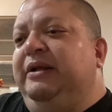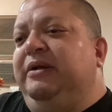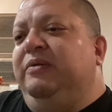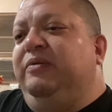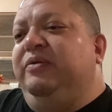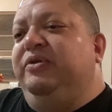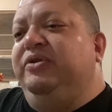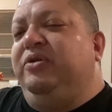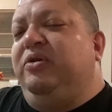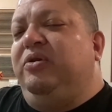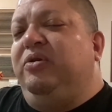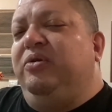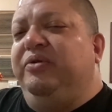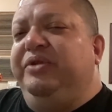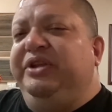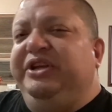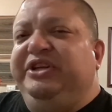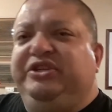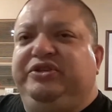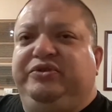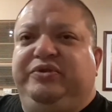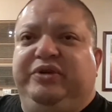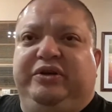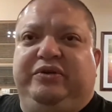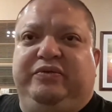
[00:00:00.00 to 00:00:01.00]
with all these
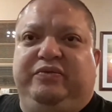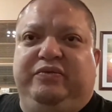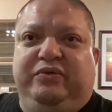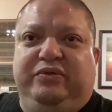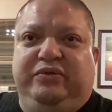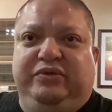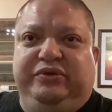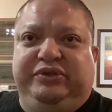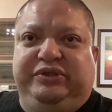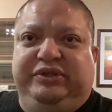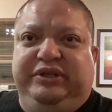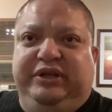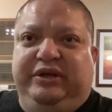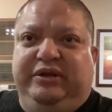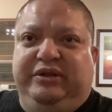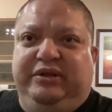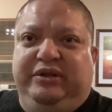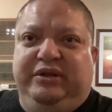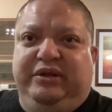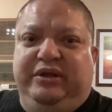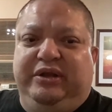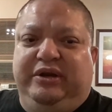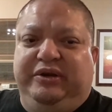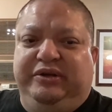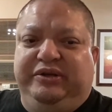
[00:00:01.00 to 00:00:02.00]
strict rules that,
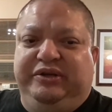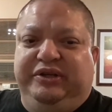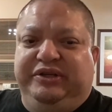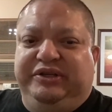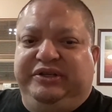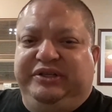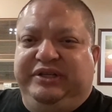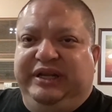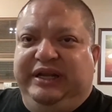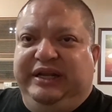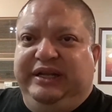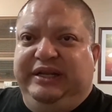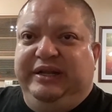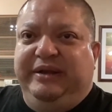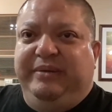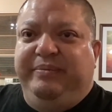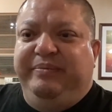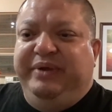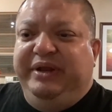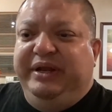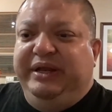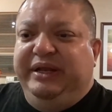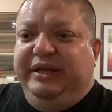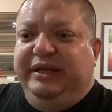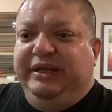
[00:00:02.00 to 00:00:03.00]
that I just said, I
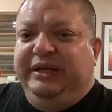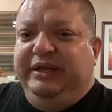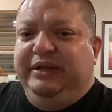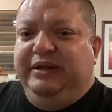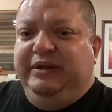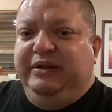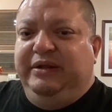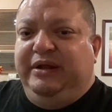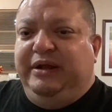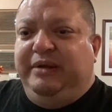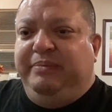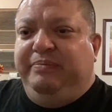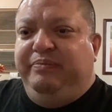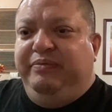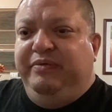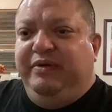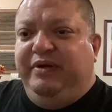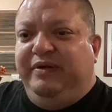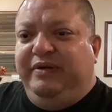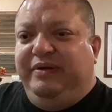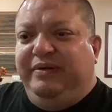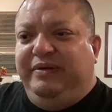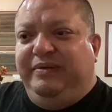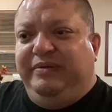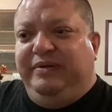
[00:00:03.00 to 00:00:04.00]
mean, a,
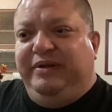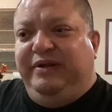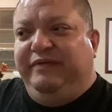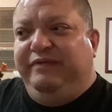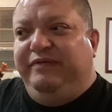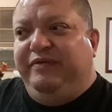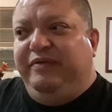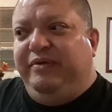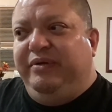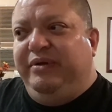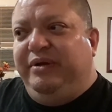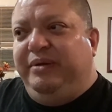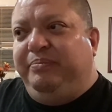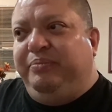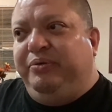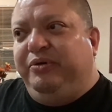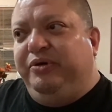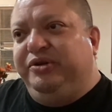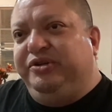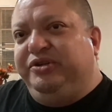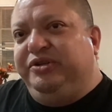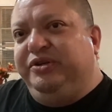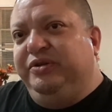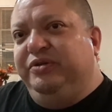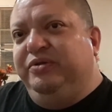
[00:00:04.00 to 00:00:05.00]
a, a
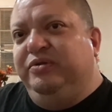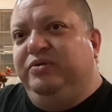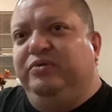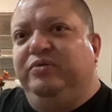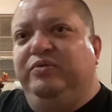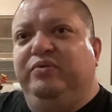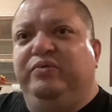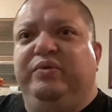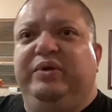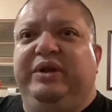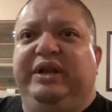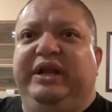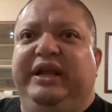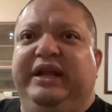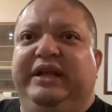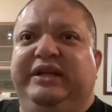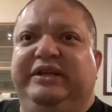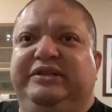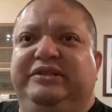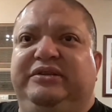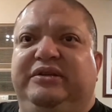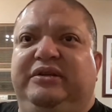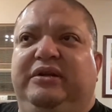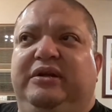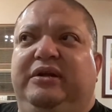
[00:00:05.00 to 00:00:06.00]
person who really
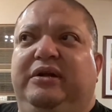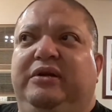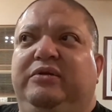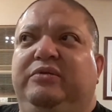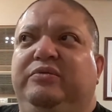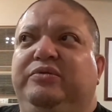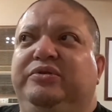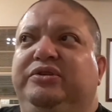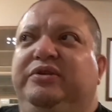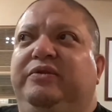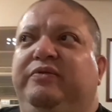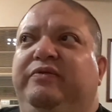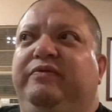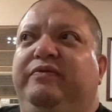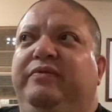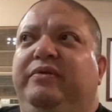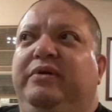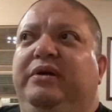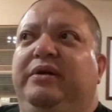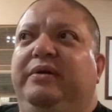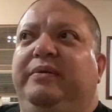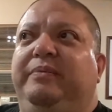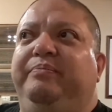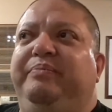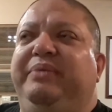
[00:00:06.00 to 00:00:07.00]
is, who is a,
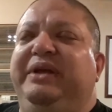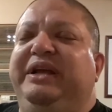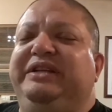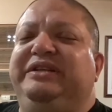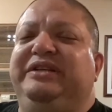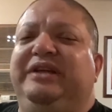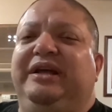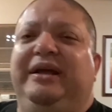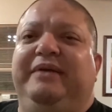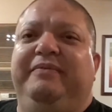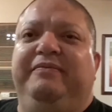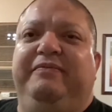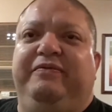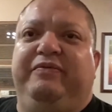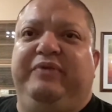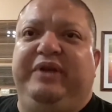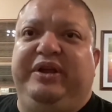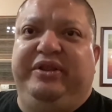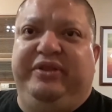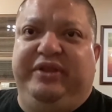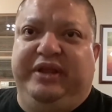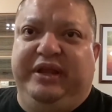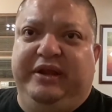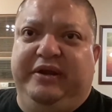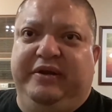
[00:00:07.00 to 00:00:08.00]
a big time free
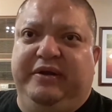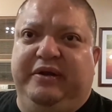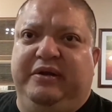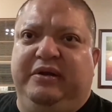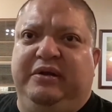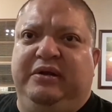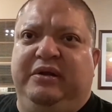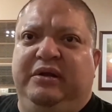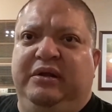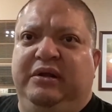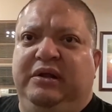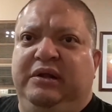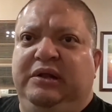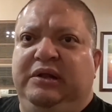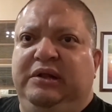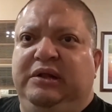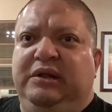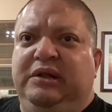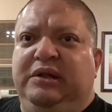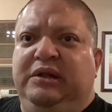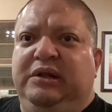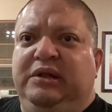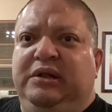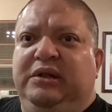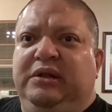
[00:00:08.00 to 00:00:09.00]
thinker,
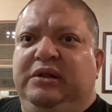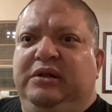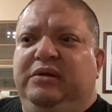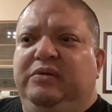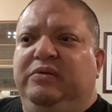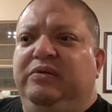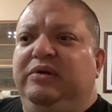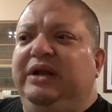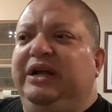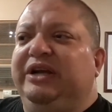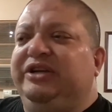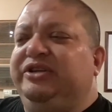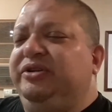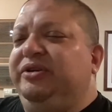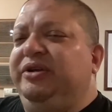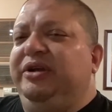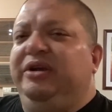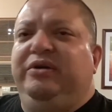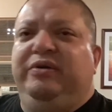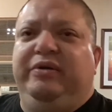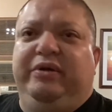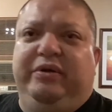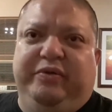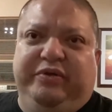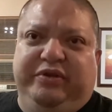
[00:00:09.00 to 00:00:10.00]
would actually
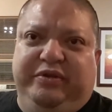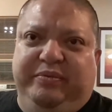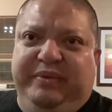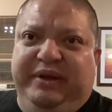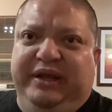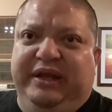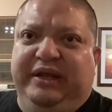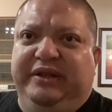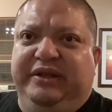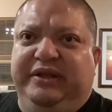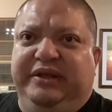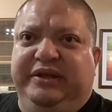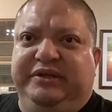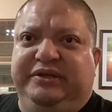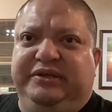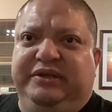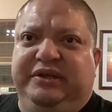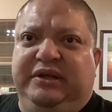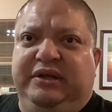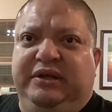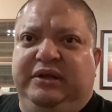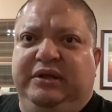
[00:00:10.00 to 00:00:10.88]
agree with me on this.